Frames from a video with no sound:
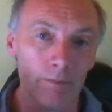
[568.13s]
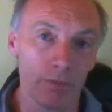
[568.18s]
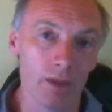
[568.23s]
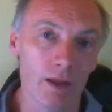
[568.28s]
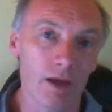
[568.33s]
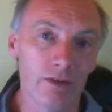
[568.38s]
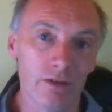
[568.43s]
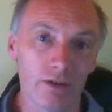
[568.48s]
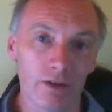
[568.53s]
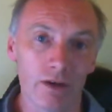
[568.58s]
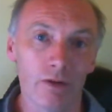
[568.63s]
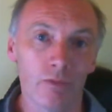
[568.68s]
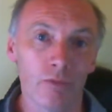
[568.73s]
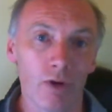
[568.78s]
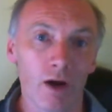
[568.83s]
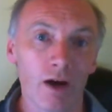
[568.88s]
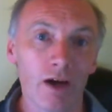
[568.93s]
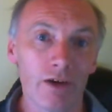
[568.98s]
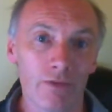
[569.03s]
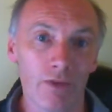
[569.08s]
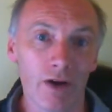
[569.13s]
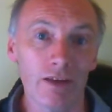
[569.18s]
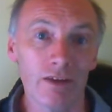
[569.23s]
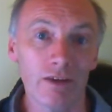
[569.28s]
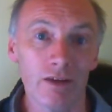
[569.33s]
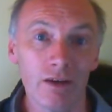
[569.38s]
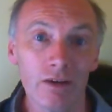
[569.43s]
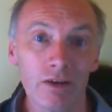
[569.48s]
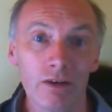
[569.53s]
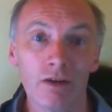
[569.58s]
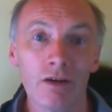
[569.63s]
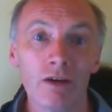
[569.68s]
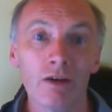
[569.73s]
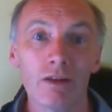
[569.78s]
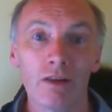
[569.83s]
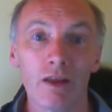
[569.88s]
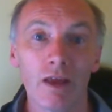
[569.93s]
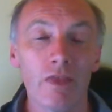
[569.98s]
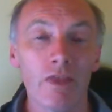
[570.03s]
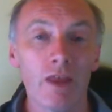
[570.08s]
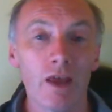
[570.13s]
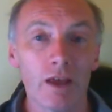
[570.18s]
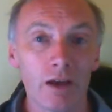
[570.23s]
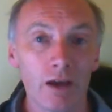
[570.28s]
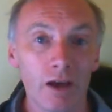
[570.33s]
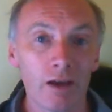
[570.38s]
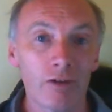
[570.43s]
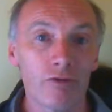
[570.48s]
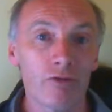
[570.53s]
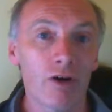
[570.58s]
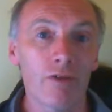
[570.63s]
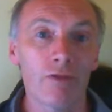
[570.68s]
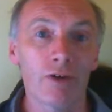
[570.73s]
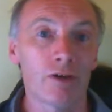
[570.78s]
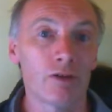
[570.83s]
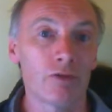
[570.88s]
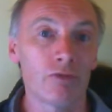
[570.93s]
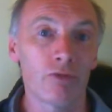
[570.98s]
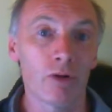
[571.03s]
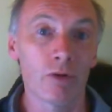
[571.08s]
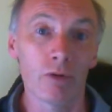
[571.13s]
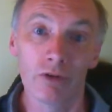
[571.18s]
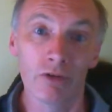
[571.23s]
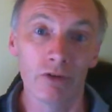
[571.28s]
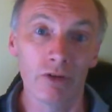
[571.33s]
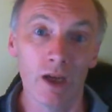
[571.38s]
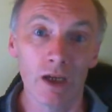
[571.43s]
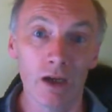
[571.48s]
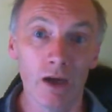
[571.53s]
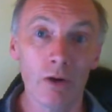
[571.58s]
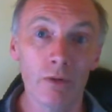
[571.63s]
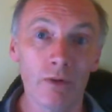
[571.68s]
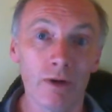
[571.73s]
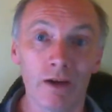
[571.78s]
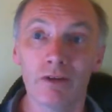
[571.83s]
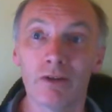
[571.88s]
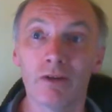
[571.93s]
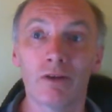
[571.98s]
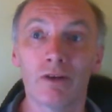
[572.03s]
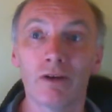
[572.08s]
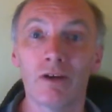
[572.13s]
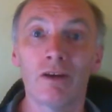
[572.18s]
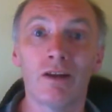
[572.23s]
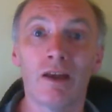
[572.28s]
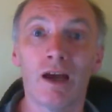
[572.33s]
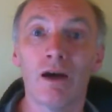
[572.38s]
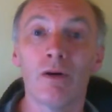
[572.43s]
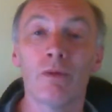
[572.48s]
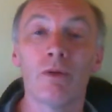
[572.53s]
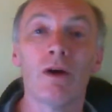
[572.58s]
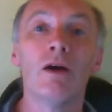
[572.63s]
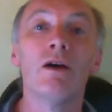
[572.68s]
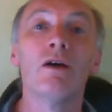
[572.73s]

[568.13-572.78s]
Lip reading: As they arrive at it, then the air traffic controller will say, okay, you're there now.